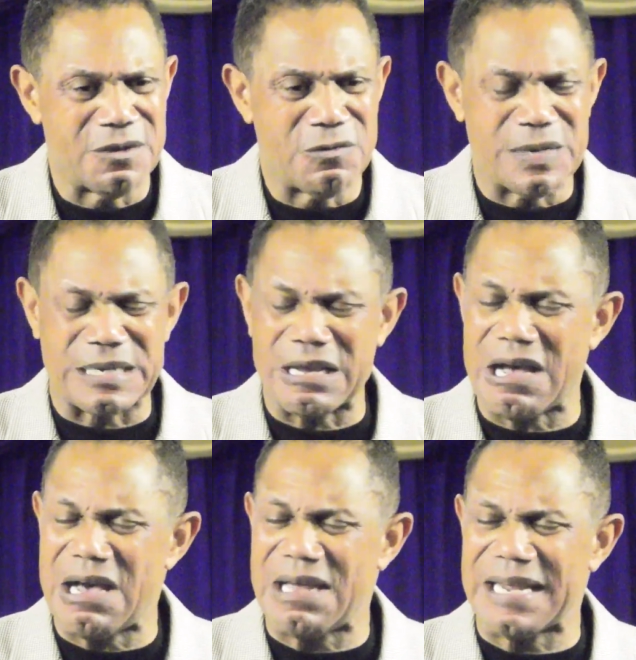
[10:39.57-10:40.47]
When
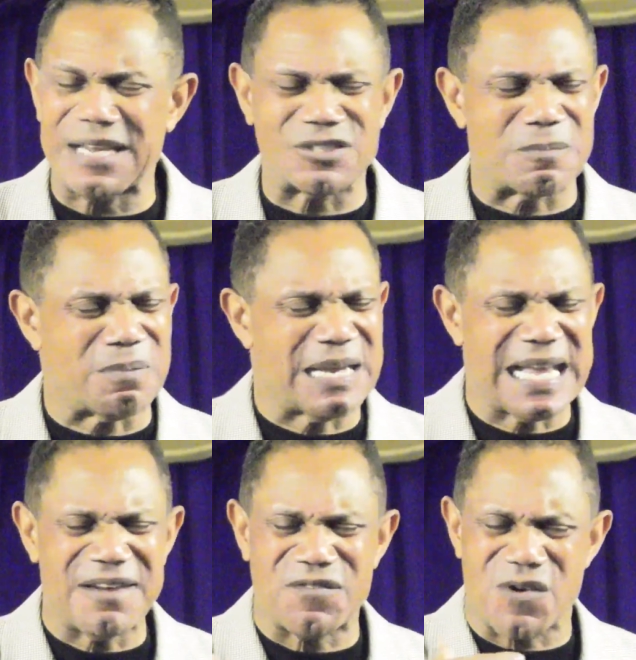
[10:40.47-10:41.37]
God has a
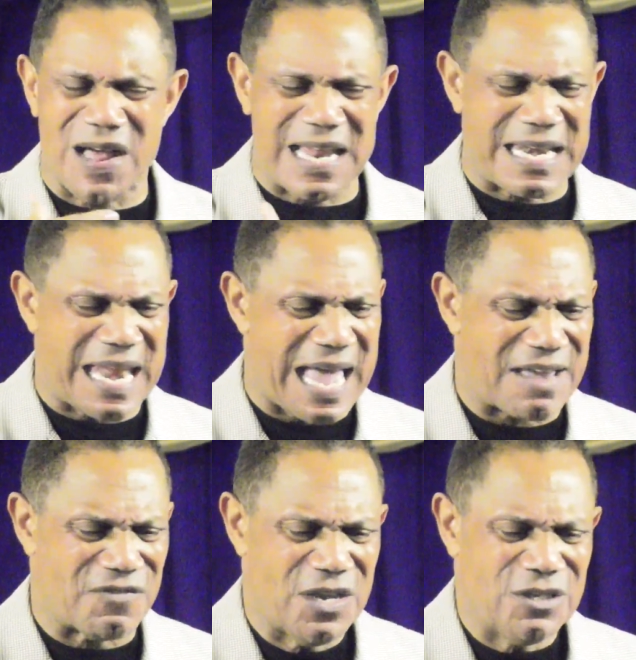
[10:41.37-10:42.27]
plan for our
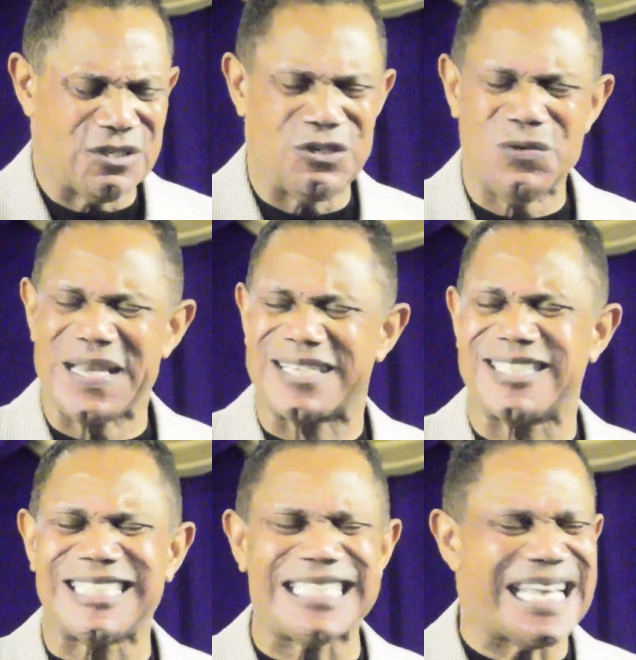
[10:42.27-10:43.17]
life to do
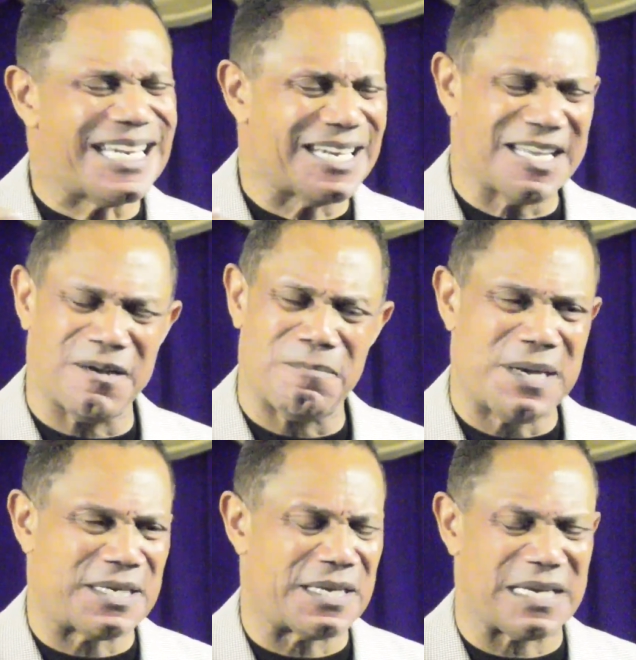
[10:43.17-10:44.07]
exceedingly
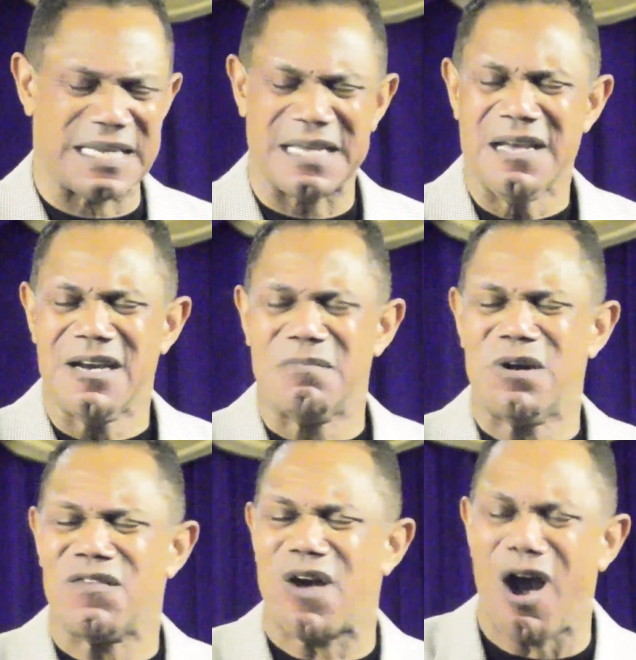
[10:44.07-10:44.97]
abundantly
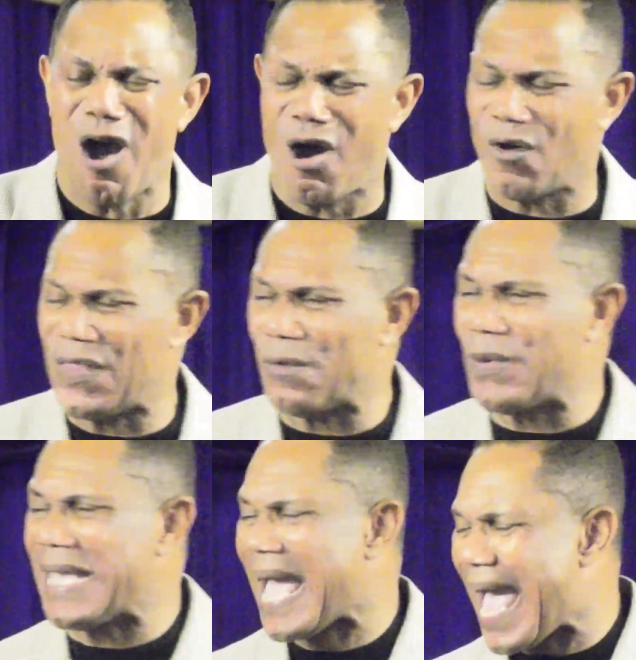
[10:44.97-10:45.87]
above all that
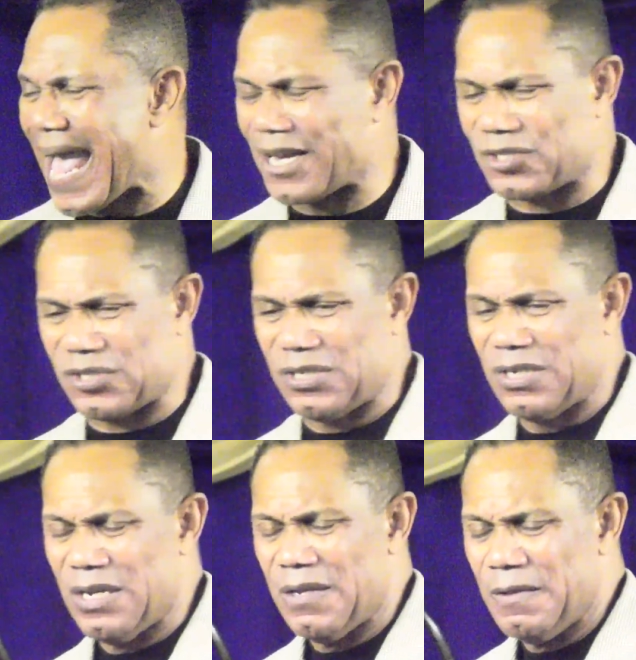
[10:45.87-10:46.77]
we ask,
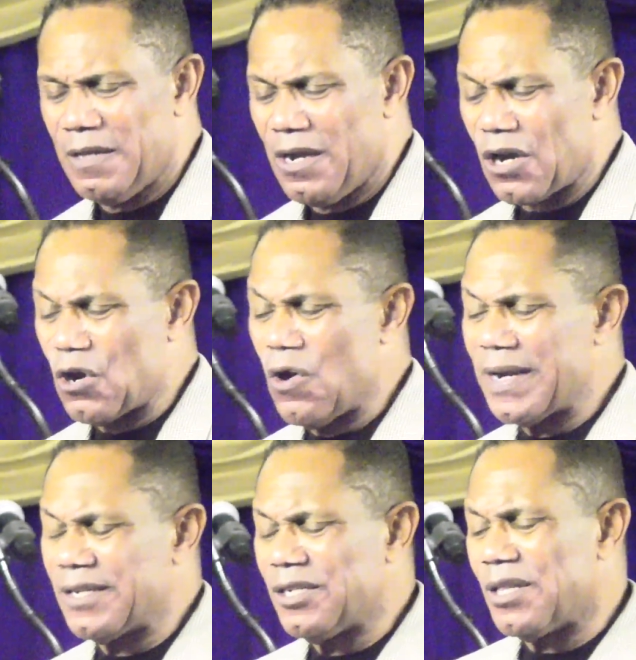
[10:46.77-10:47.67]

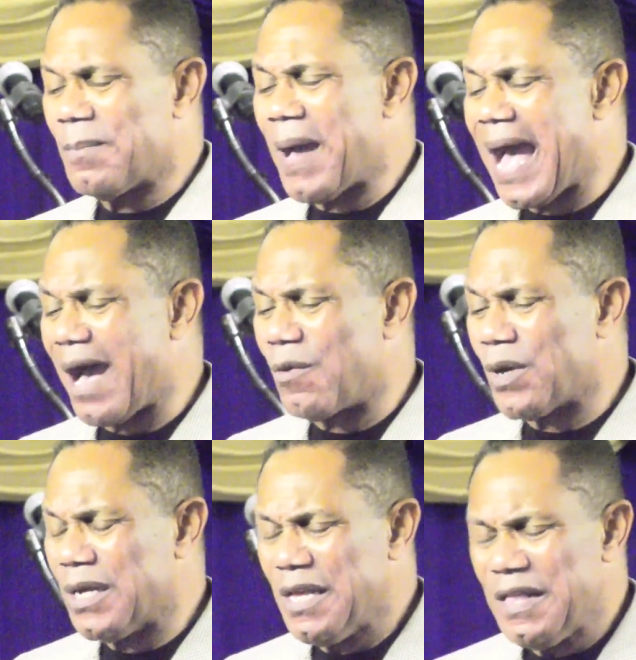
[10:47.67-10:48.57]
according to the
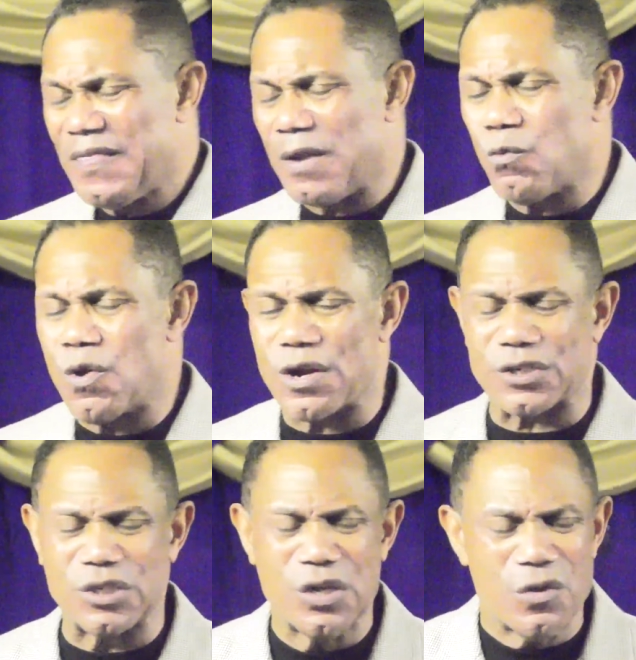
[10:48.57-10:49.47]
power that
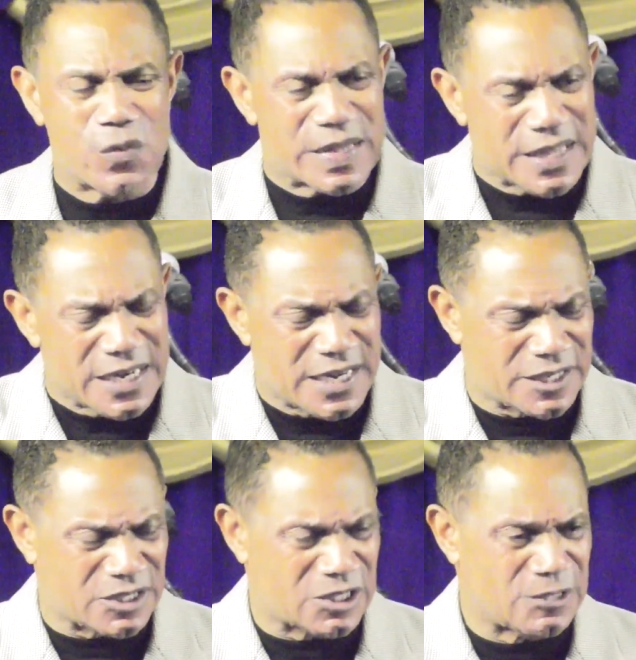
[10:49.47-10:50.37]
works within
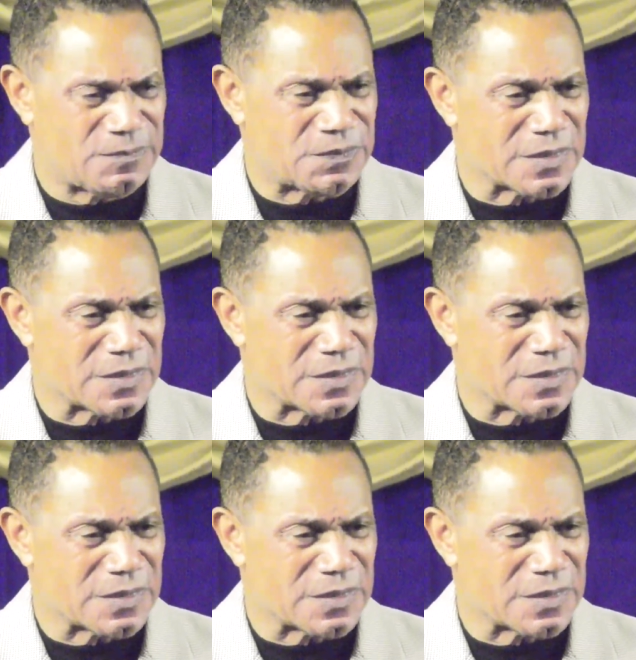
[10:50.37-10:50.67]
us.